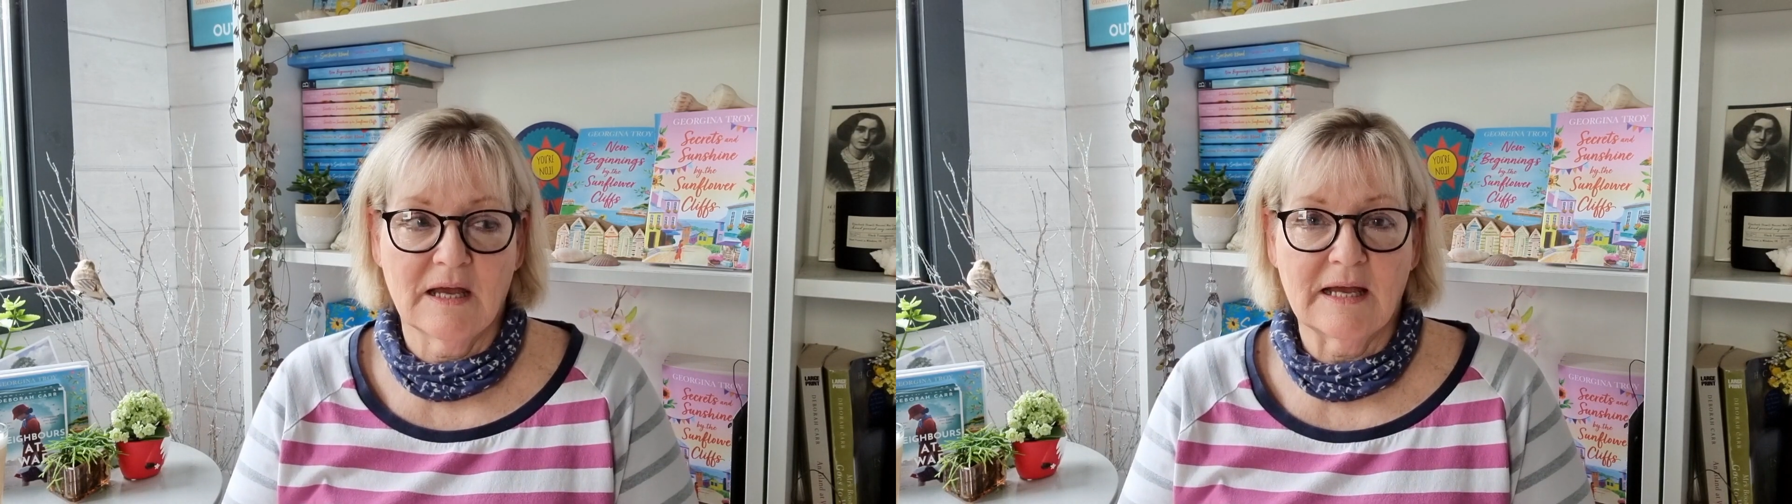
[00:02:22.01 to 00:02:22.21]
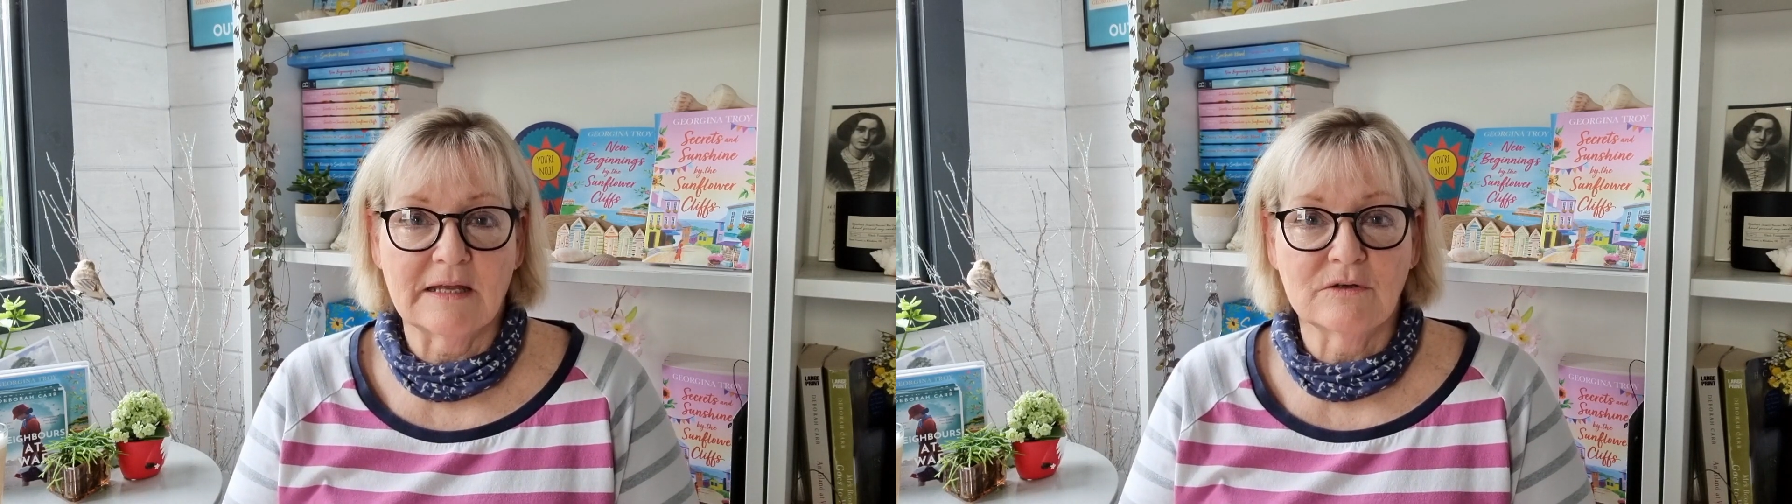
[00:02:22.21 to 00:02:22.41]

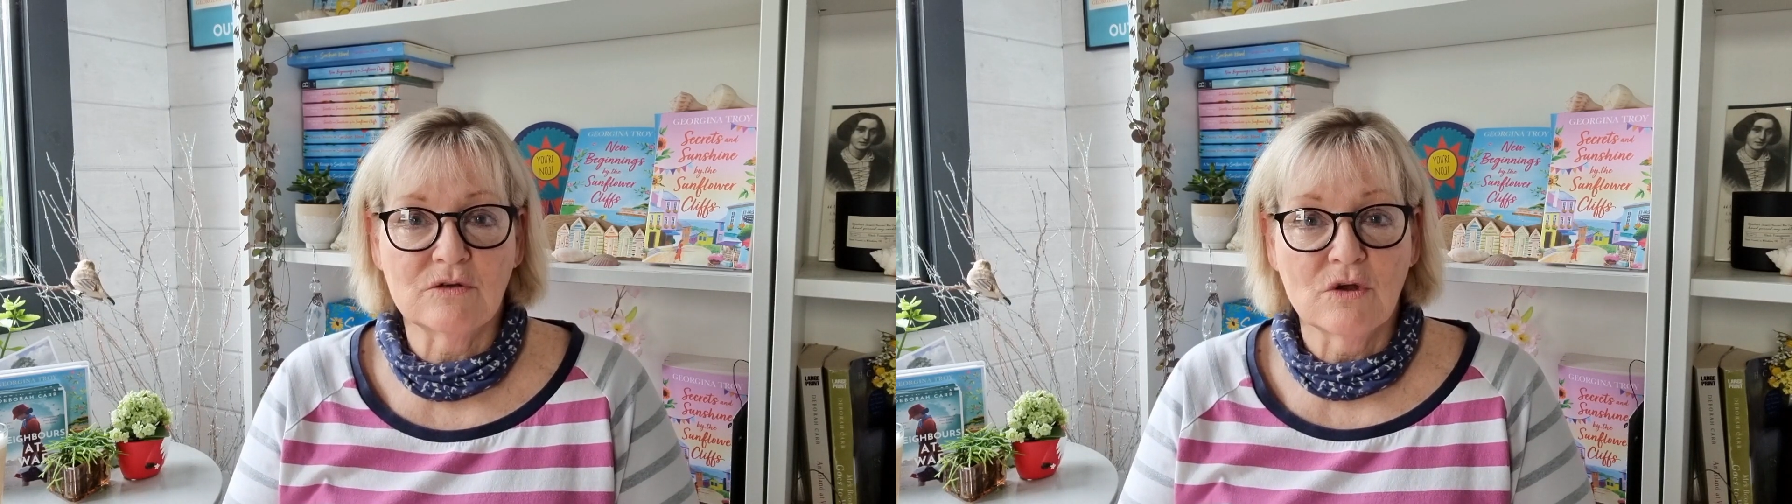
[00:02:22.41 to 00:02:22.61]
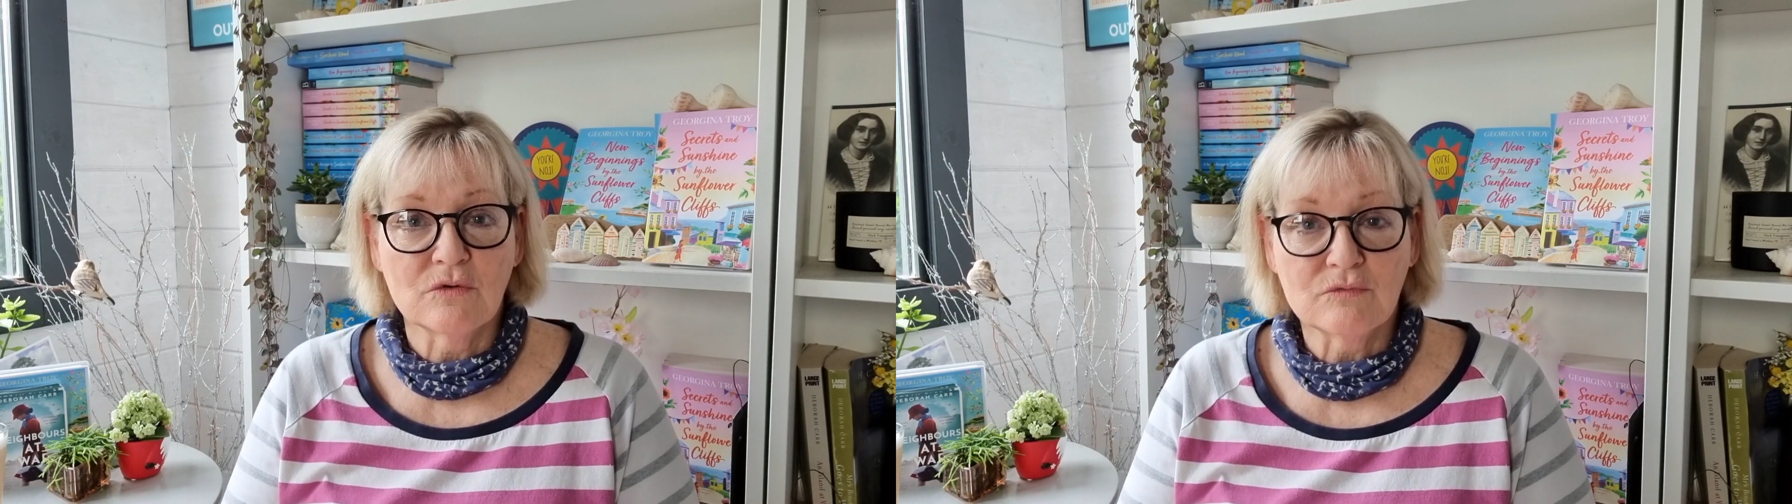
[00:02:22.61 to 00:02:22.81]

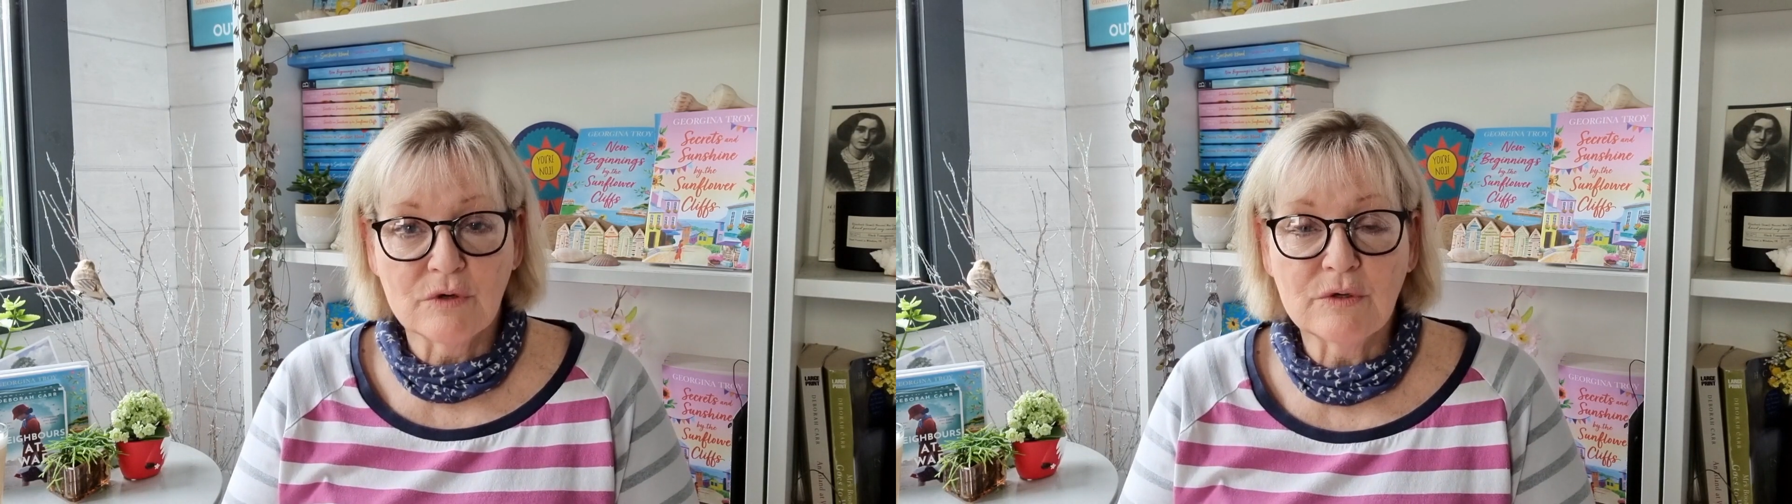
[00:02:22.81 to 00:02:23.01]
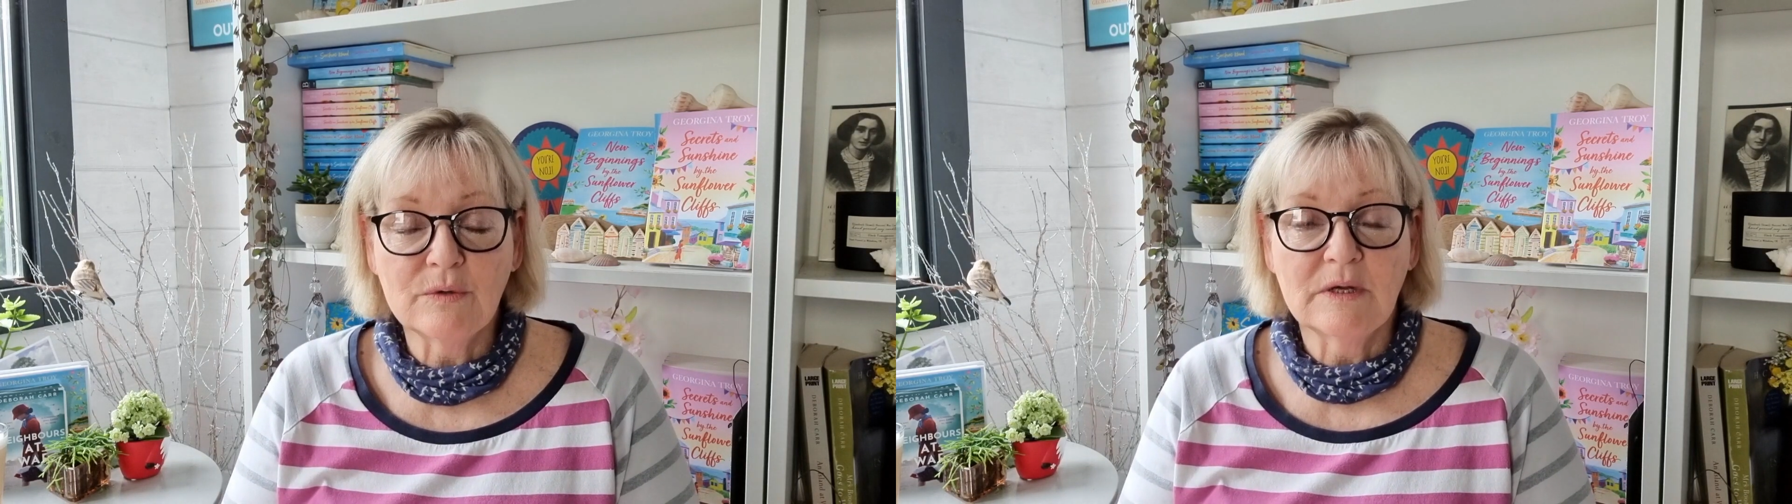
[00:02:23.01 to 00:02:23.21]
and
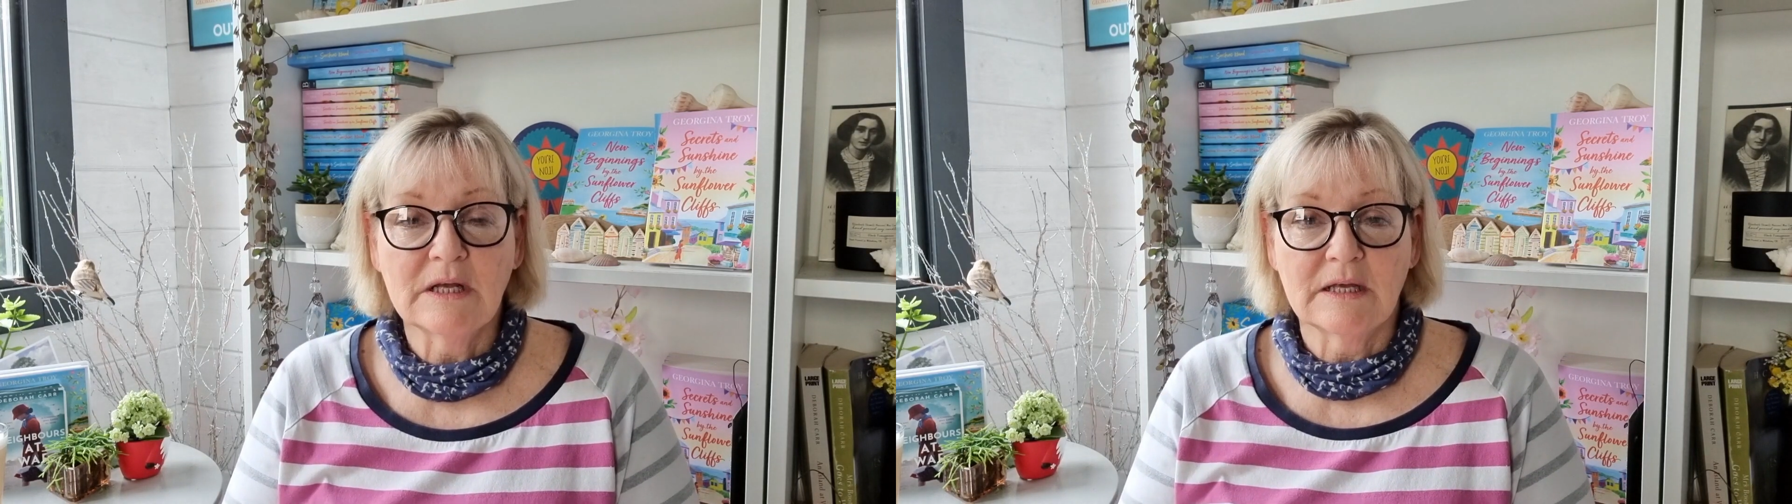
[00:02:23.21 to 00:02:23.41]
Rue